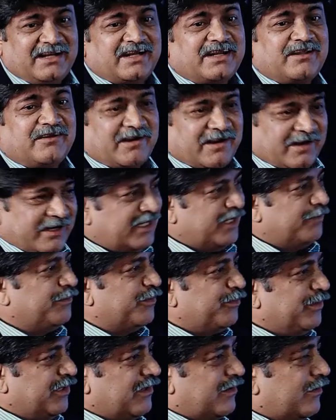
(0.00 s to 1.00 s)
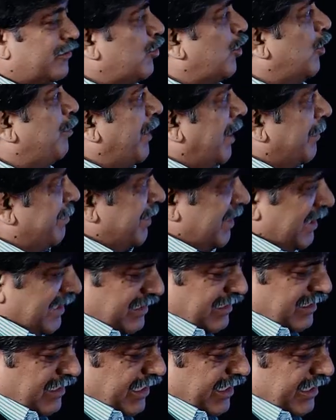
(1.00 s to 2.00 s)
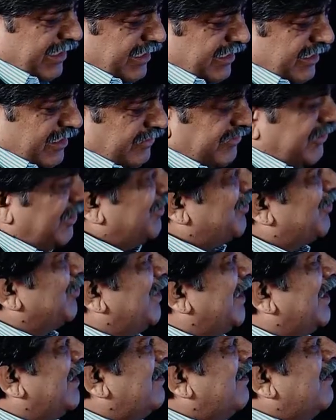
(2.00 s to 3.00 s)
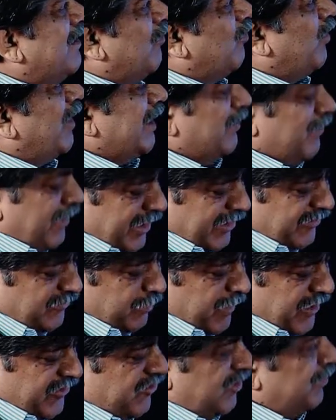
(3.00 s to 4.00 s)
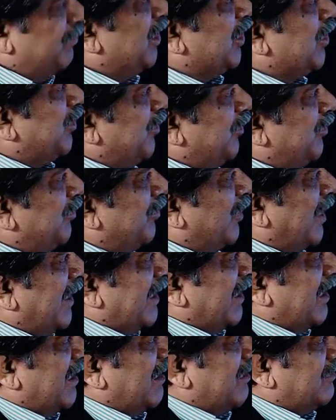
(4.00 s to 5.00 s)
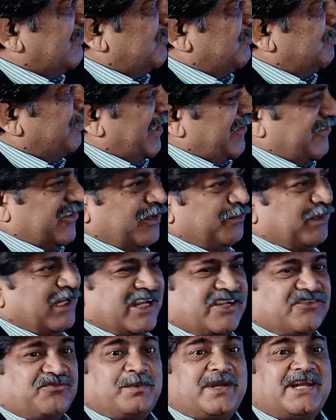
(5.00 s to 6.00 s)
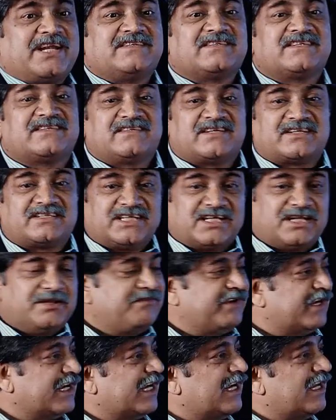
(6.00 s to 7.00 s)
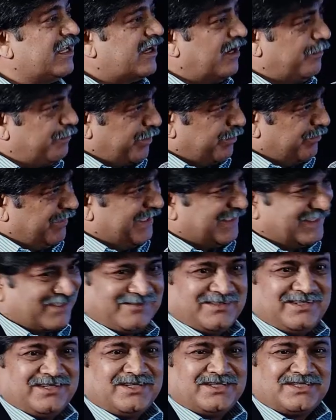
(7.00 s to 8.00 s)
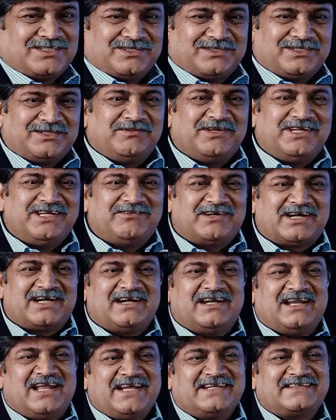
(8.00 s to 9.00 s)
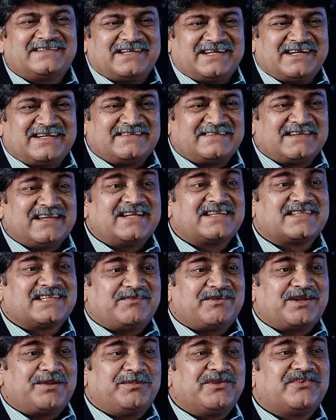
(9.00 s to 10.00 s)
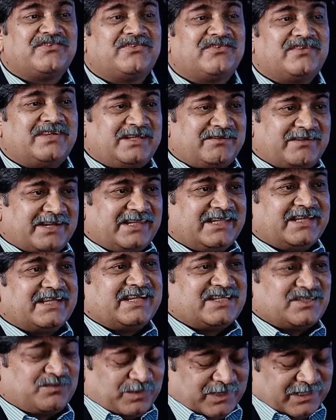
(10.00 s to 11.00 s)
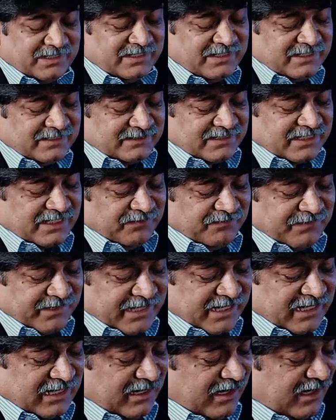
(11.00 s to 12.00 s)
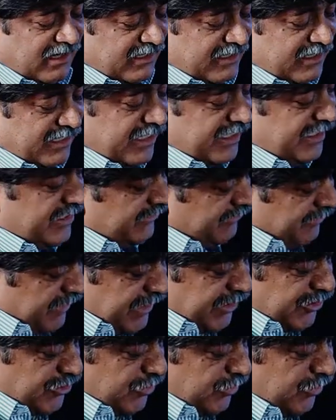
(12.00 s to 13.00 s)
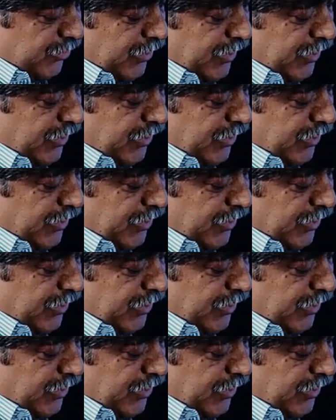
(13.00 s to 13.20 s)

and you are not able to cope up and in addition to that, whatever is pleasurable to you and the pleasurable experiences are significantly compromised. So even your likes and dislikes, everything has been significantly altered. It is very true.